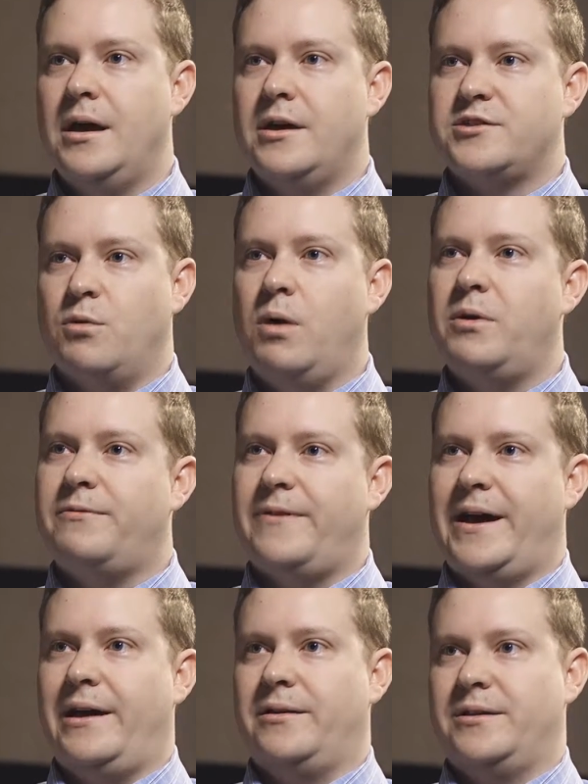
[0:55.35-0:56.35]
So what we
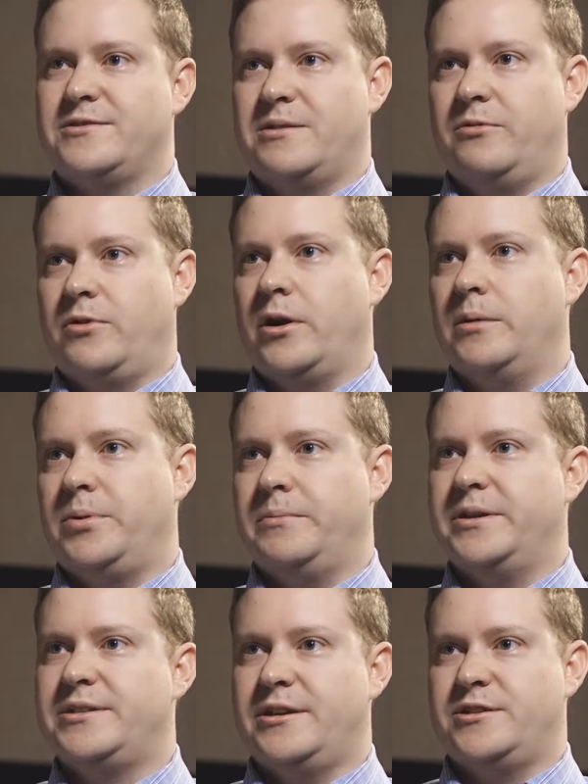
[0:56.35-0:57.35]
found in some of our
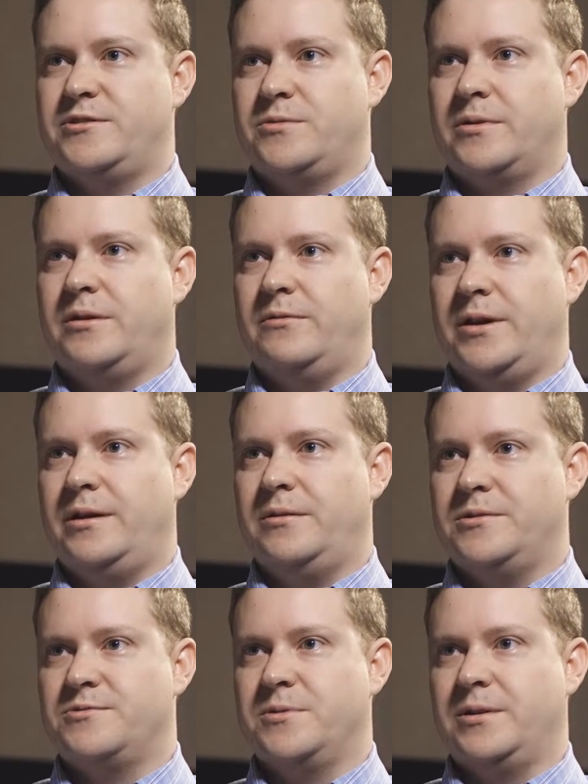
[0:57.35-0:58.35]
implementations with
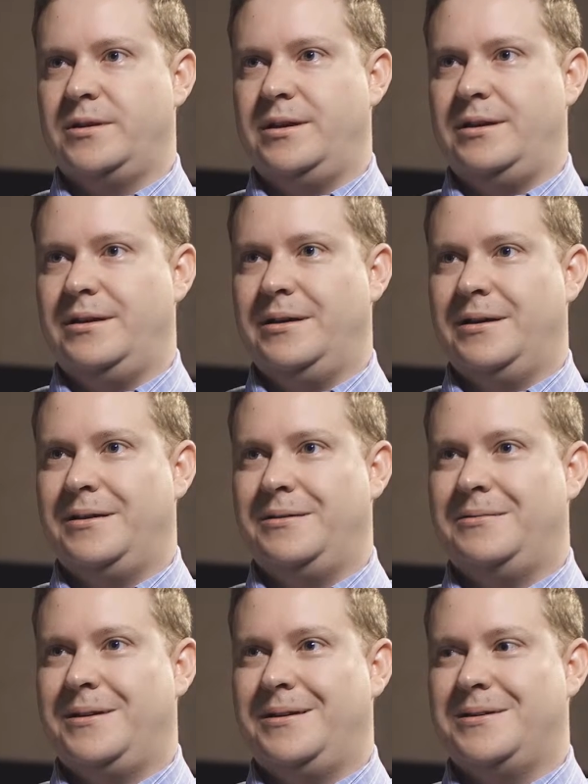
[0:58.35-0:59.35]
Coveo is really
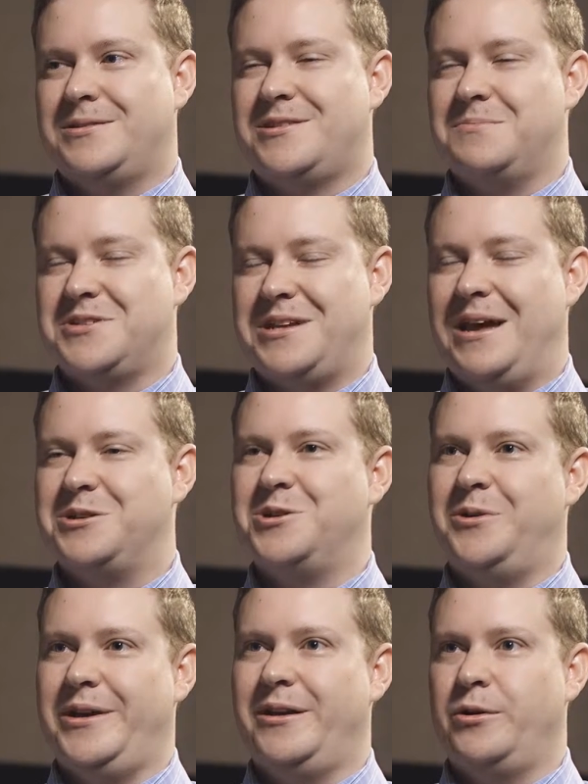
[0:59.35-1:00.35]
a
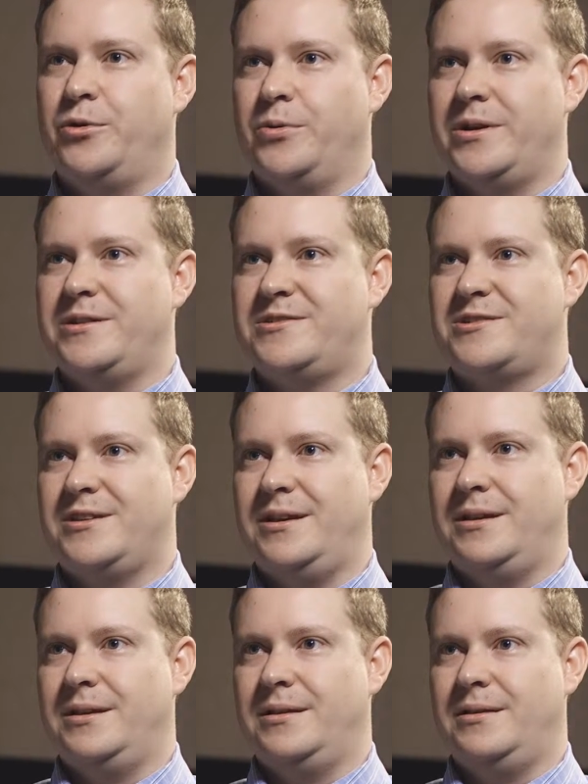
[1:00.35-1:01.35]
substantial increase
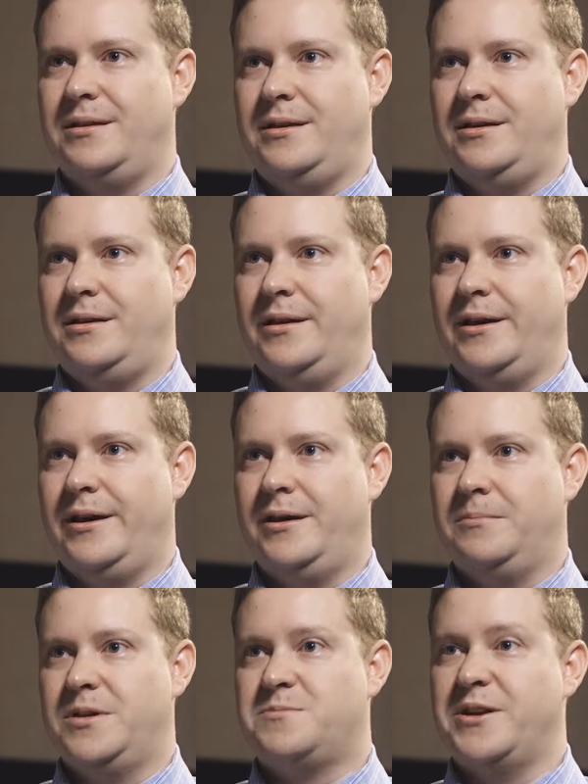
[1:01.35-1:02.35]
in the,
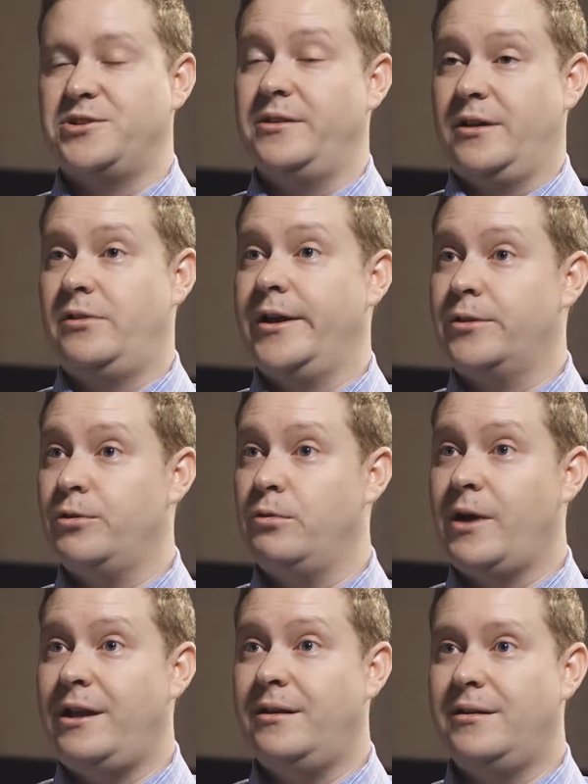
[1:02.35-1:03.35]
especially in the click-through
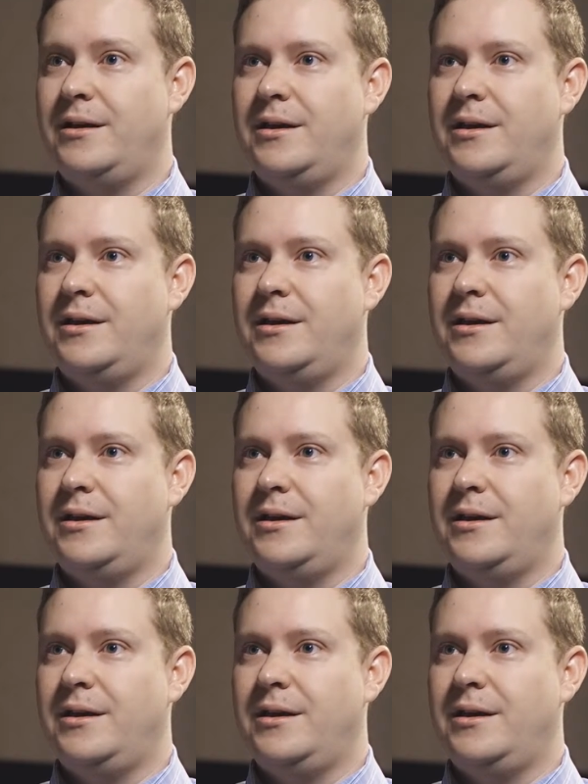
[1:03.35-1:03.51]
rate